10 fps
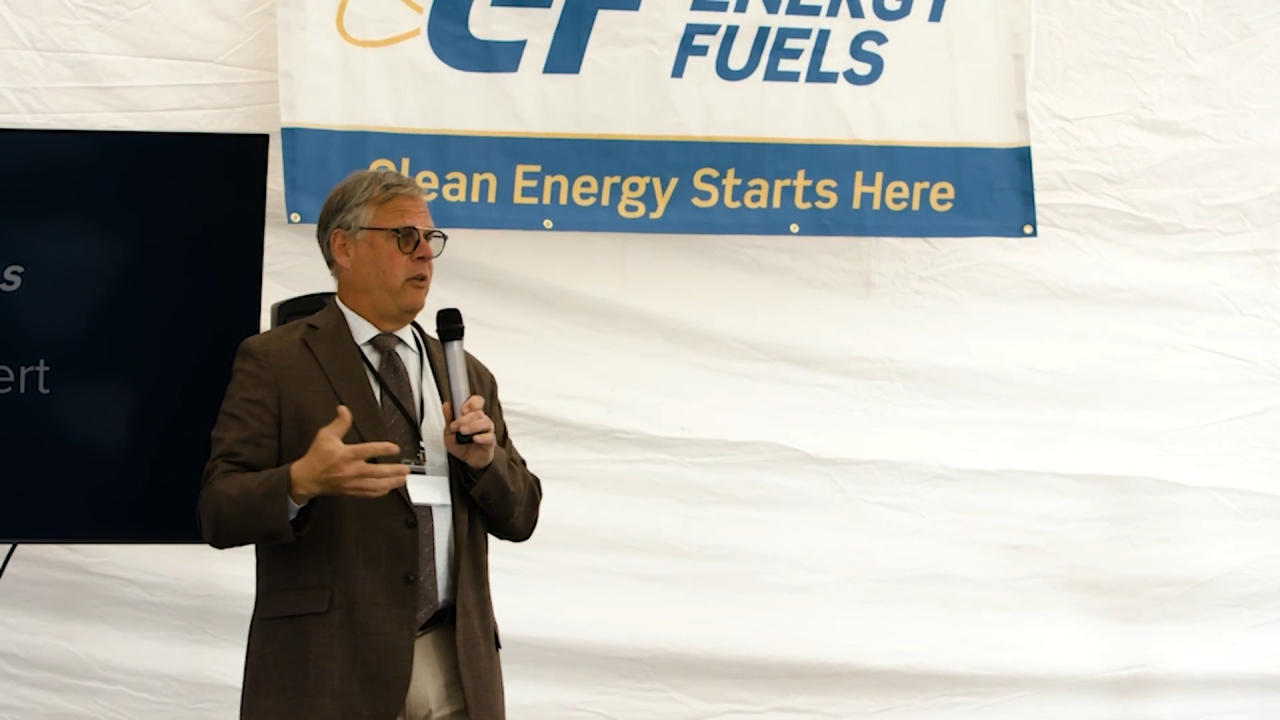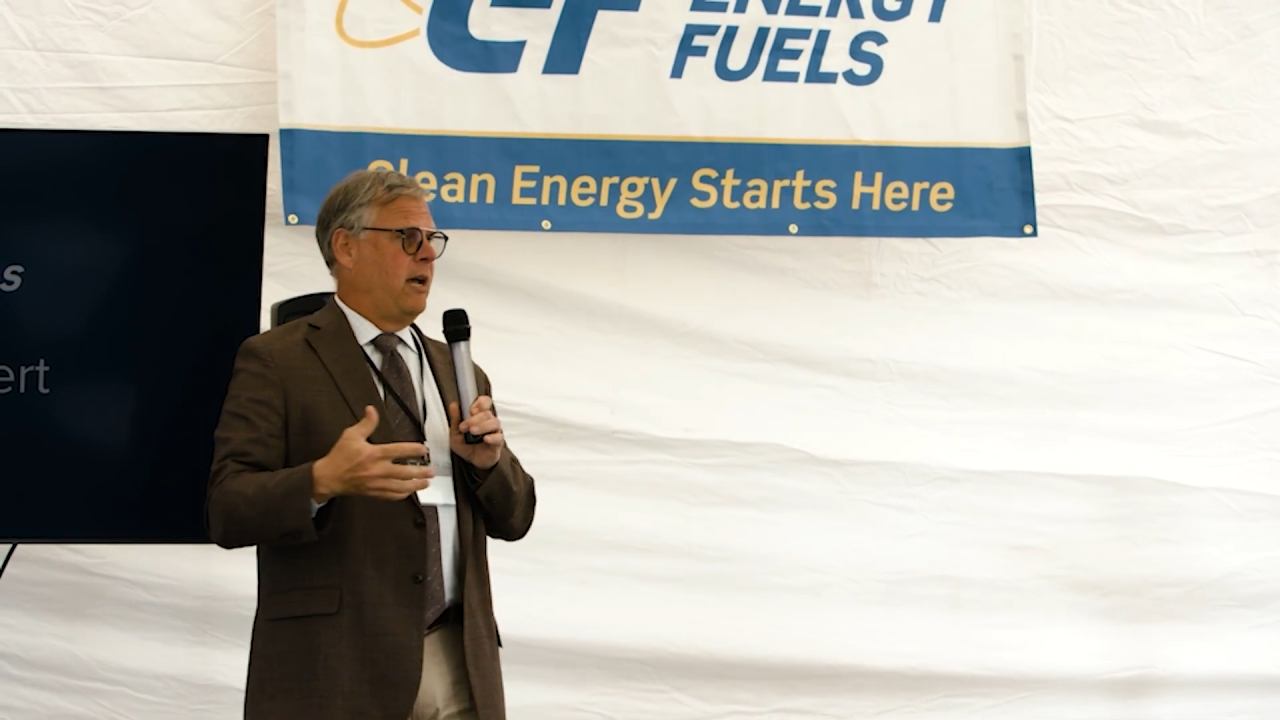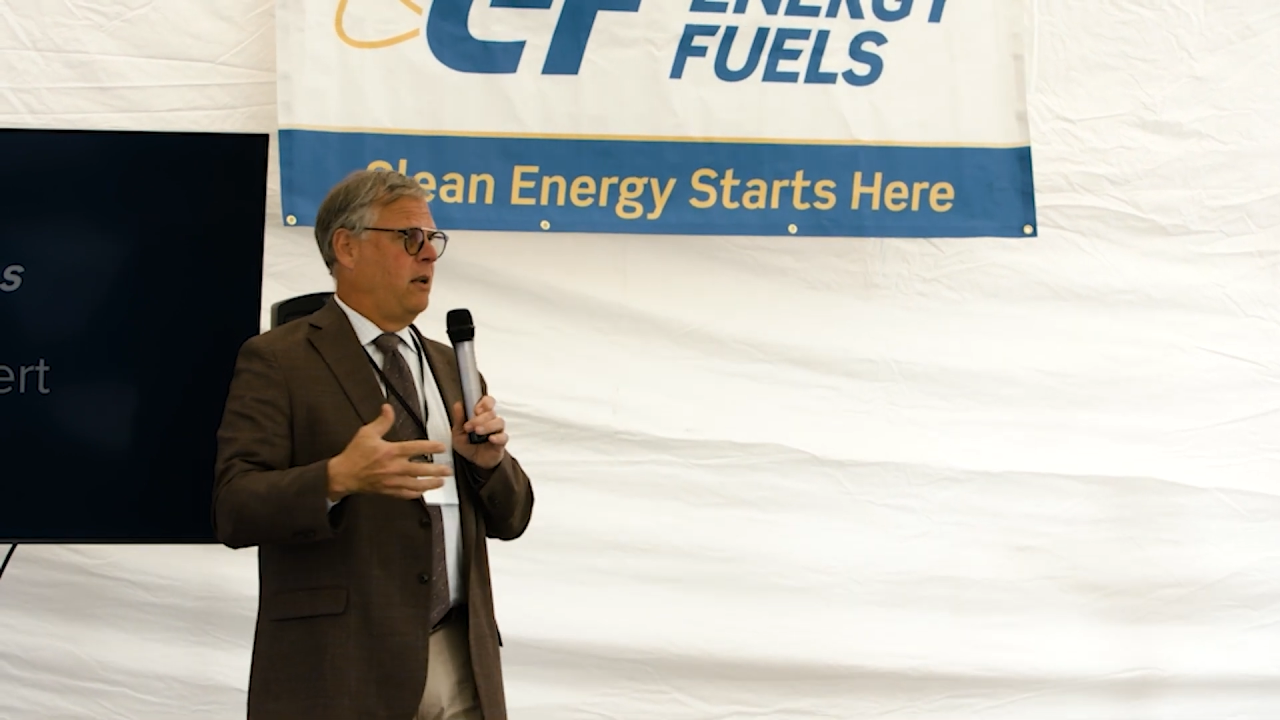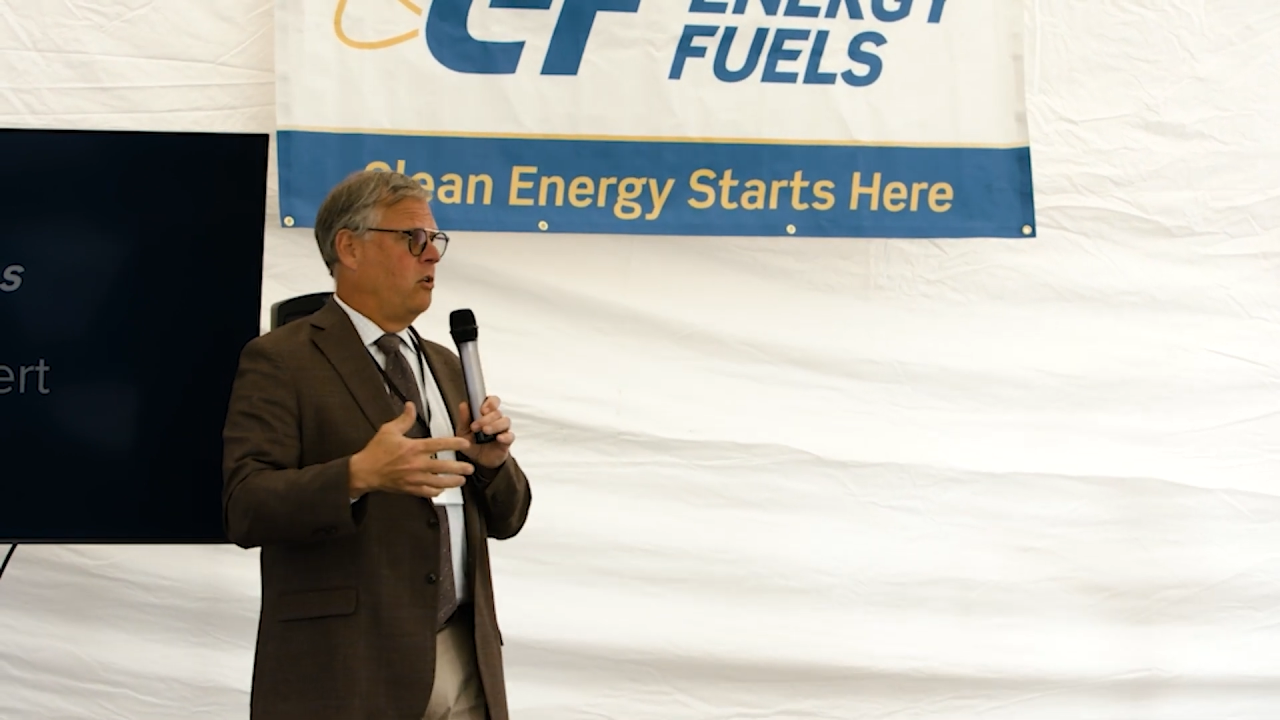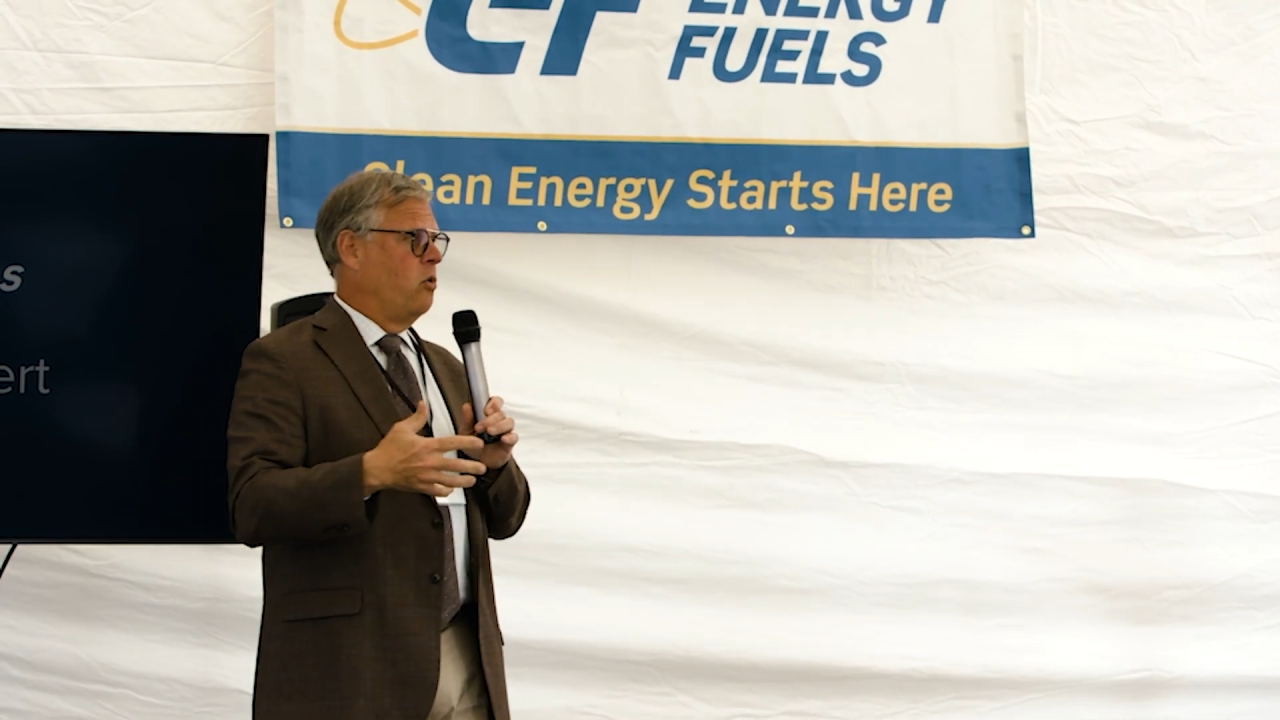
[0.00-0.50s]

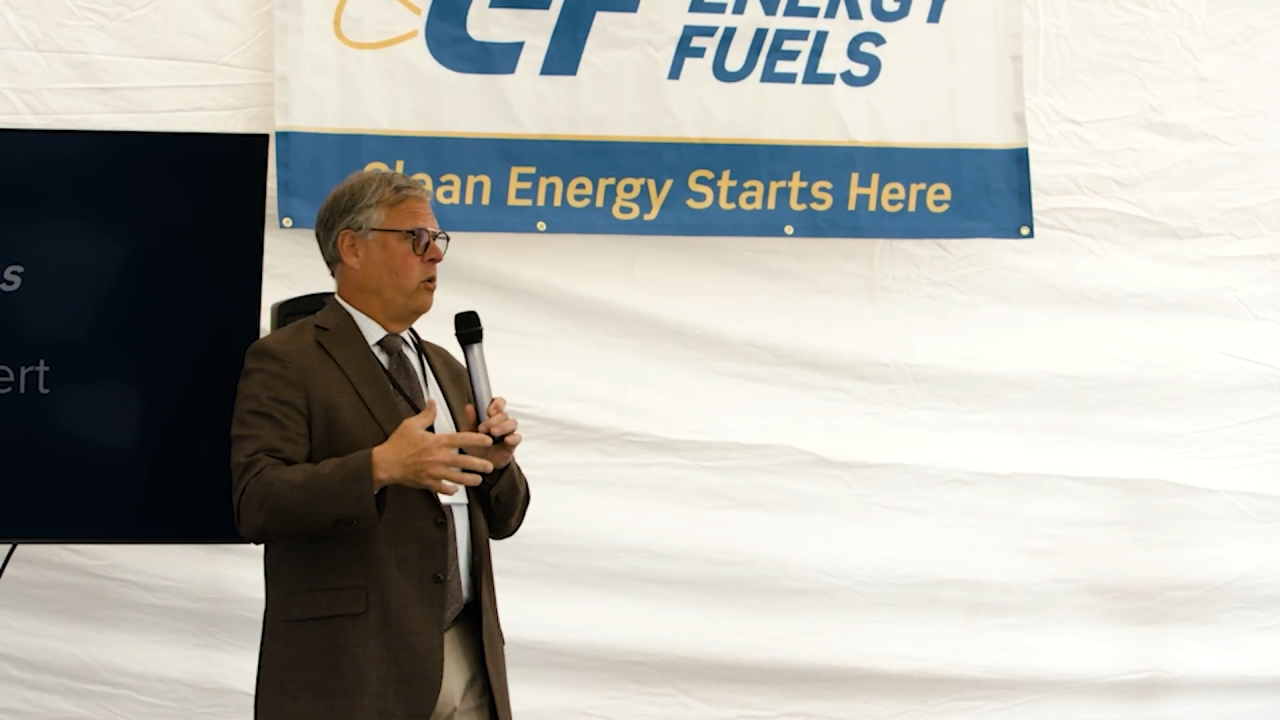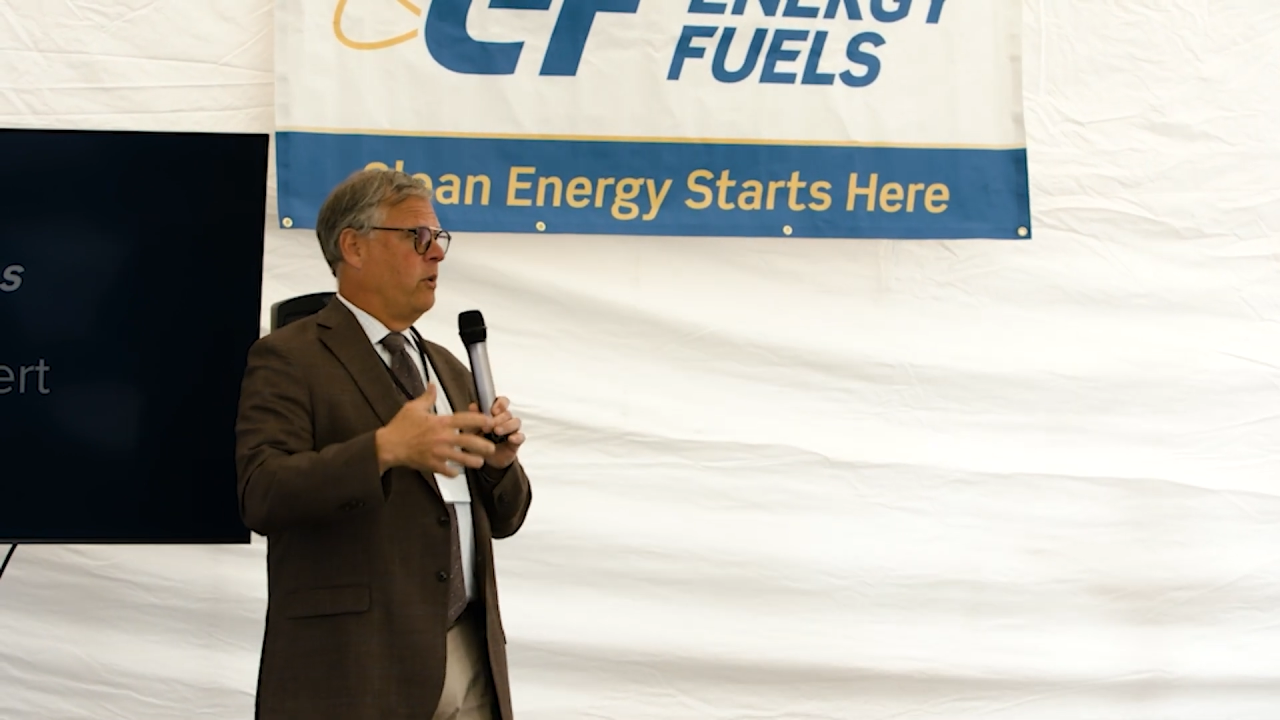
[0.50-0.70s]
had in going